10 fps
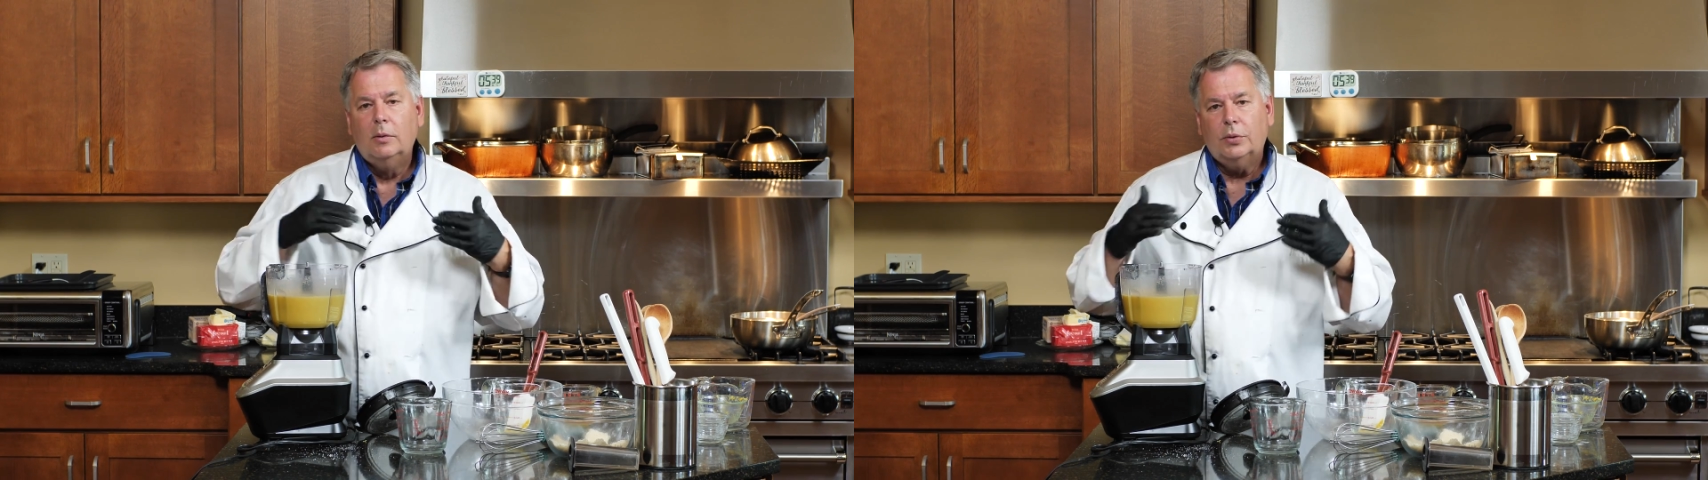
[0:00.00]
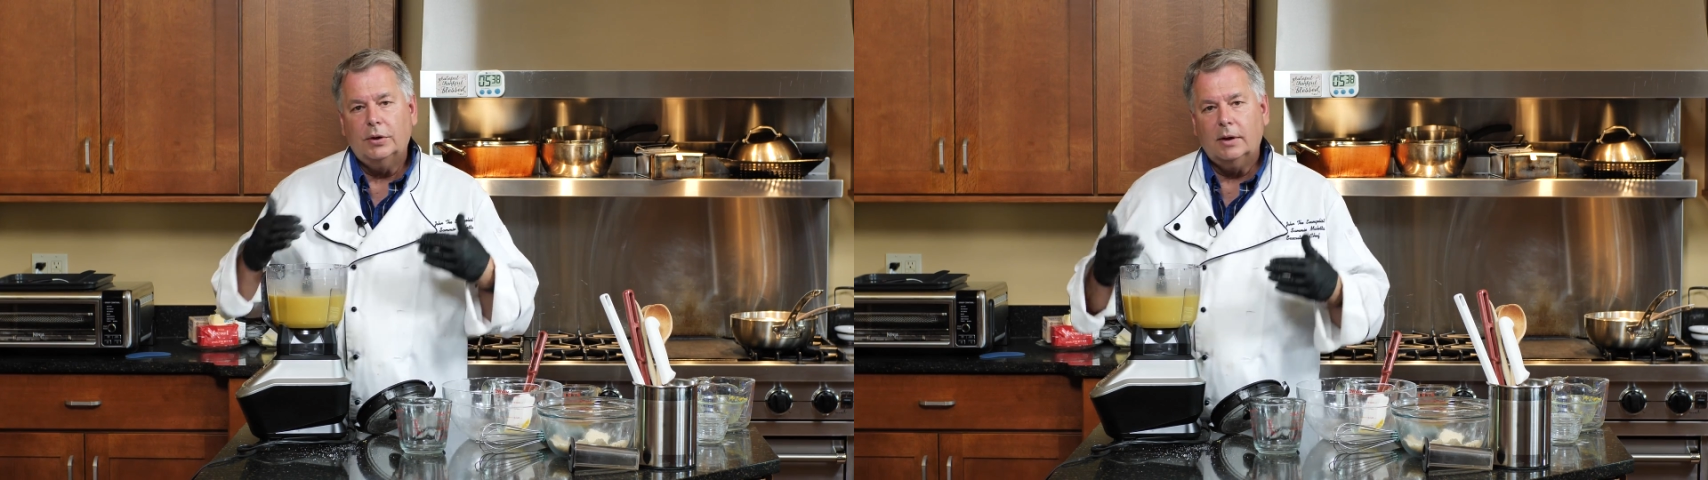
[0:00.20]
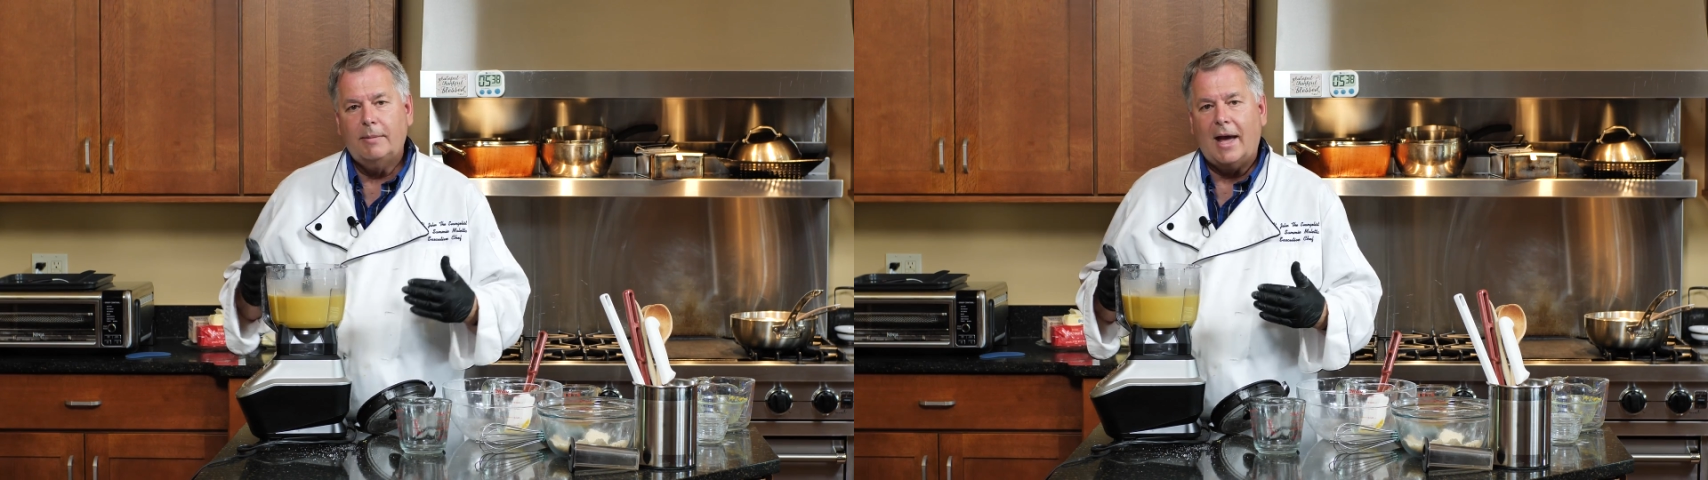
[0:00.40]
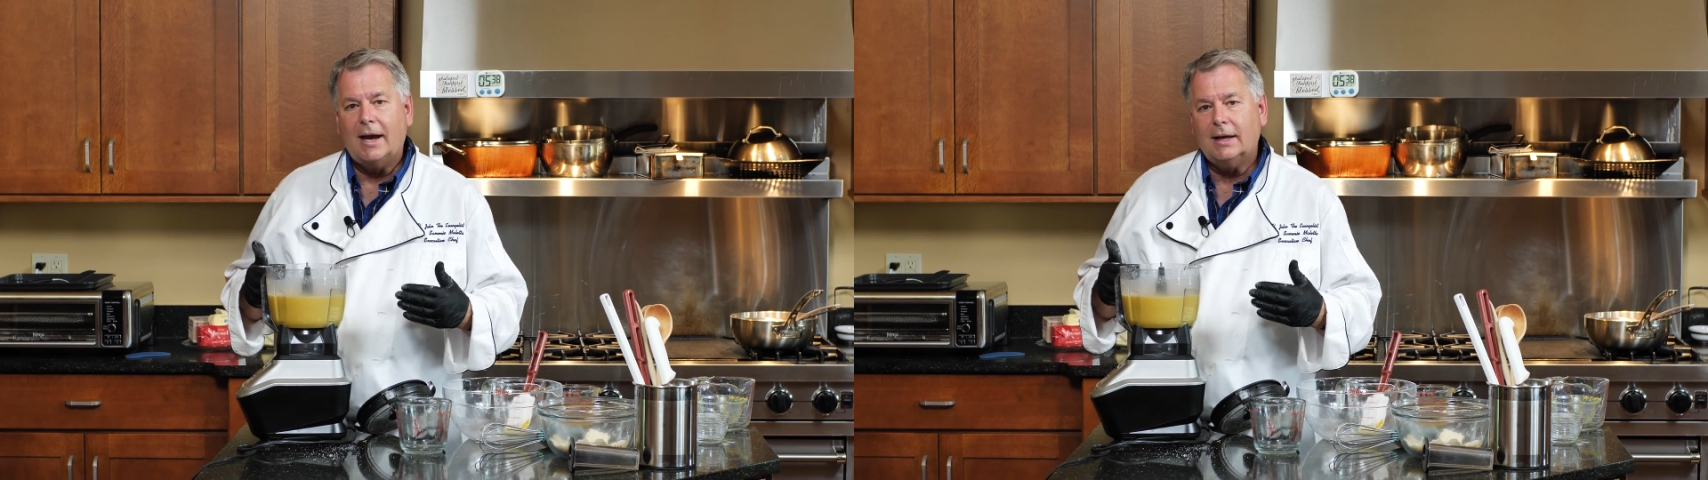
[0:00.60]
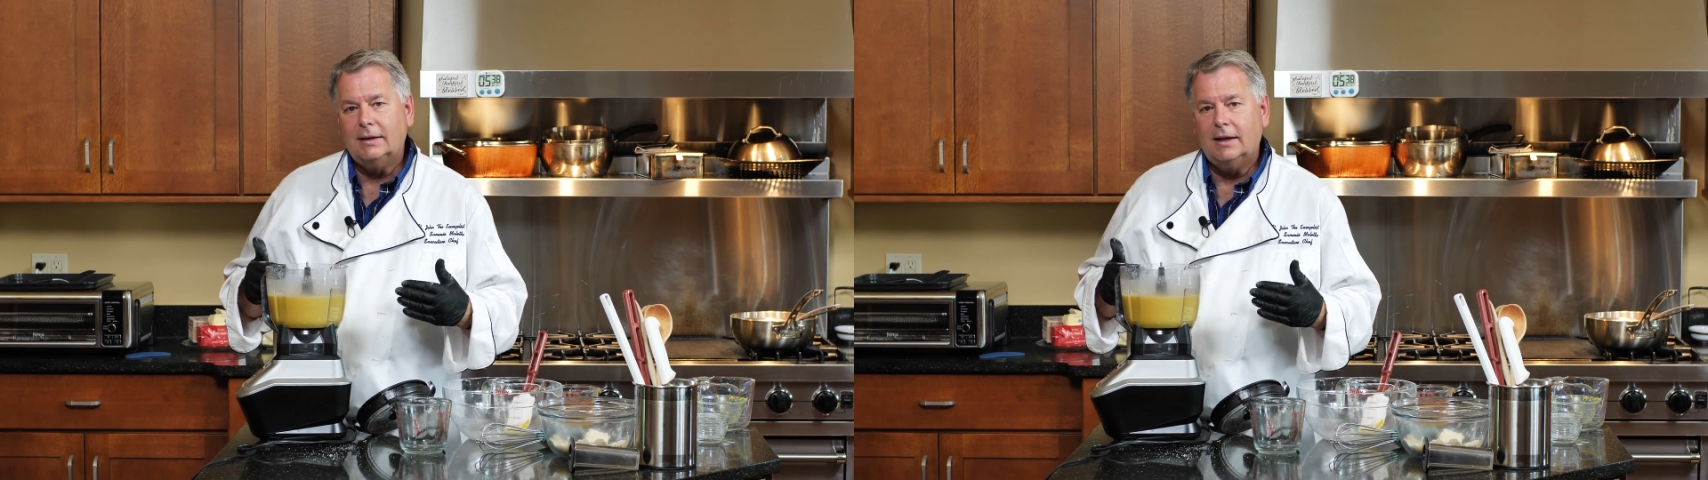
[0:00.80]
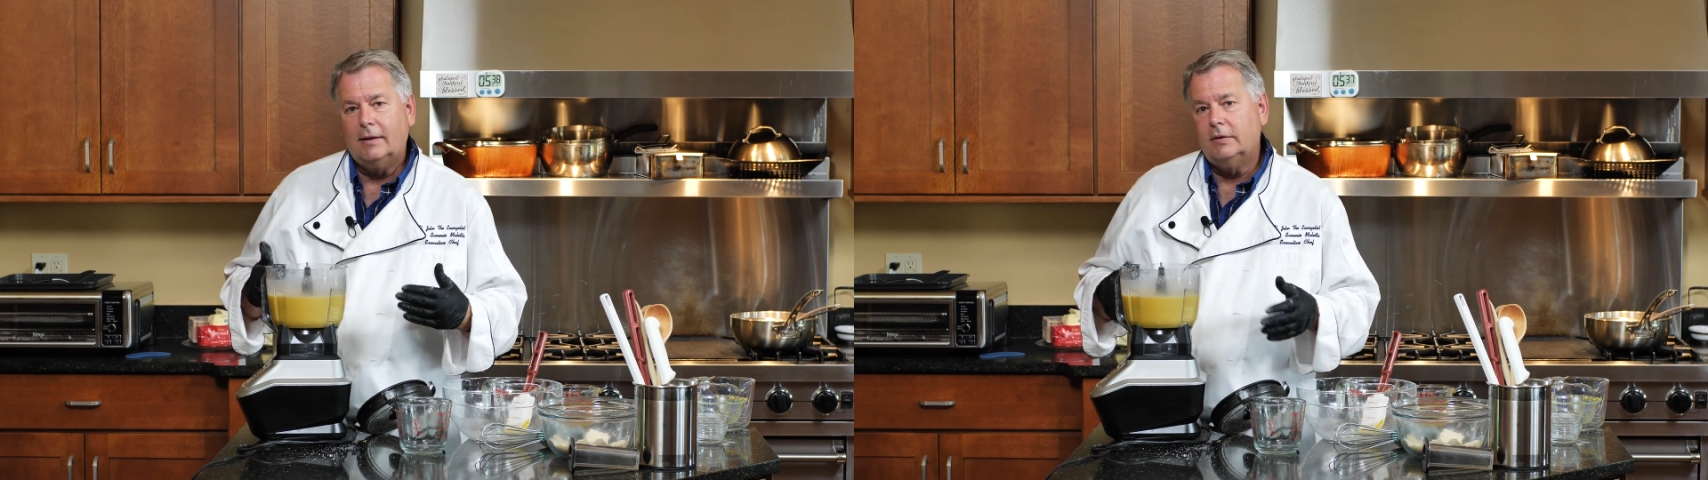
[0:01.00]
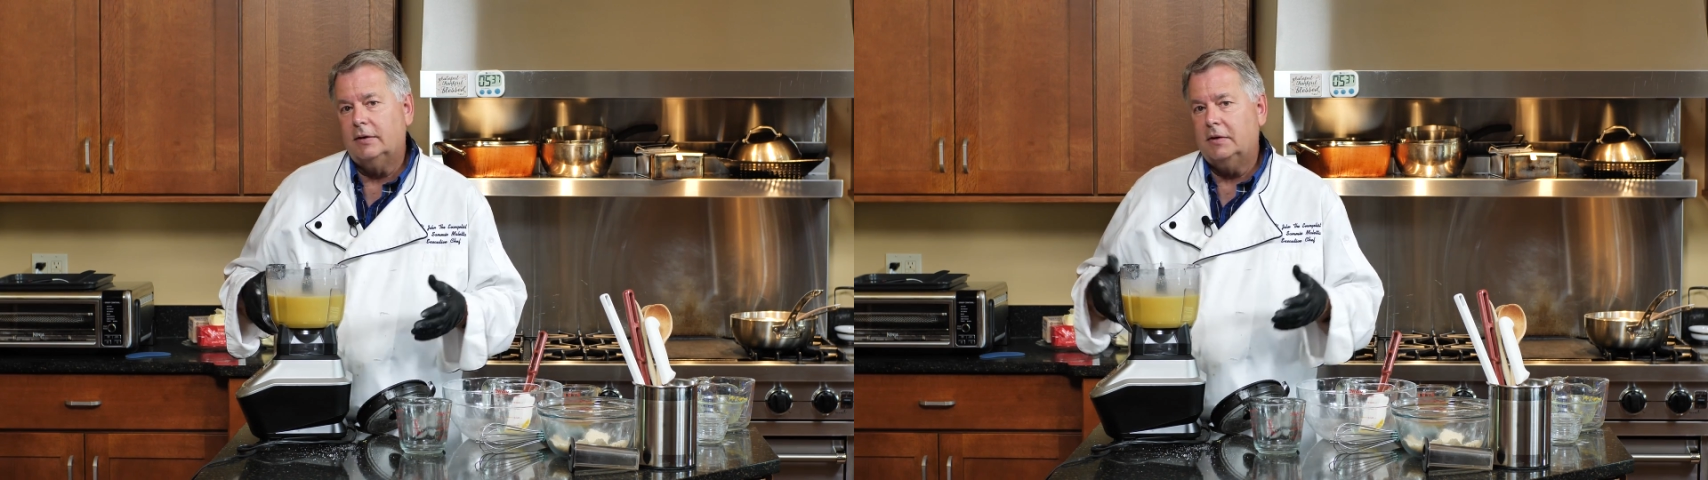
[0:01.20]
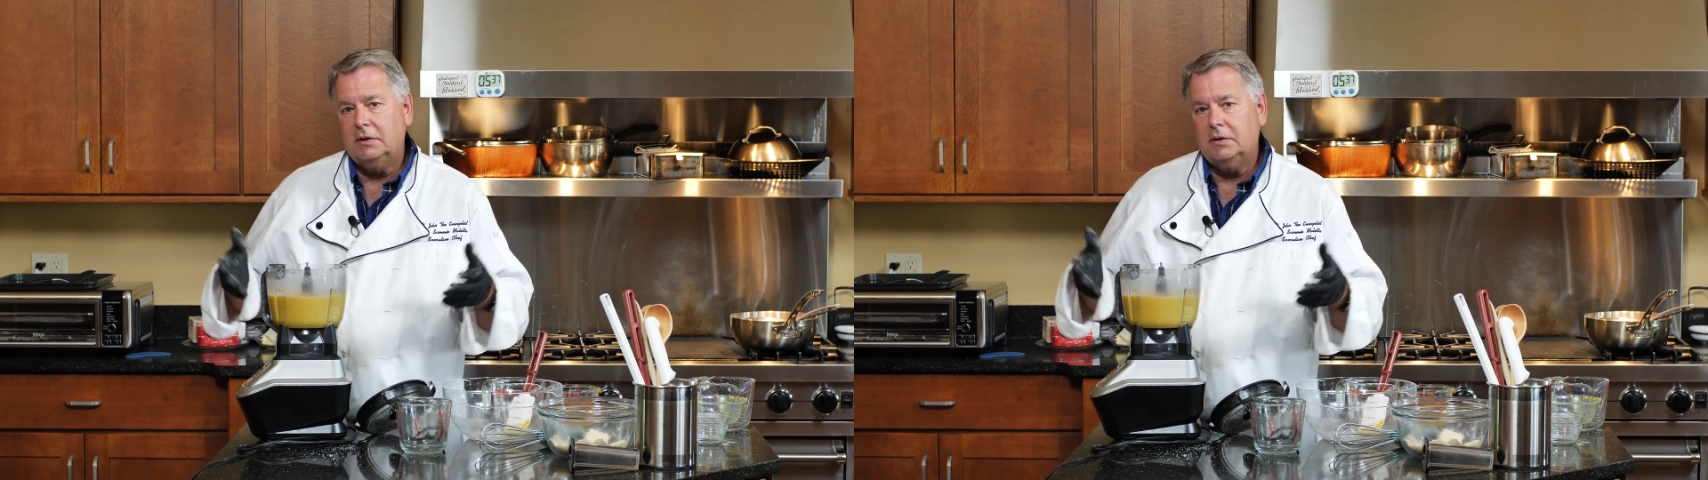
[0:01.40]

putting it back in the oven, and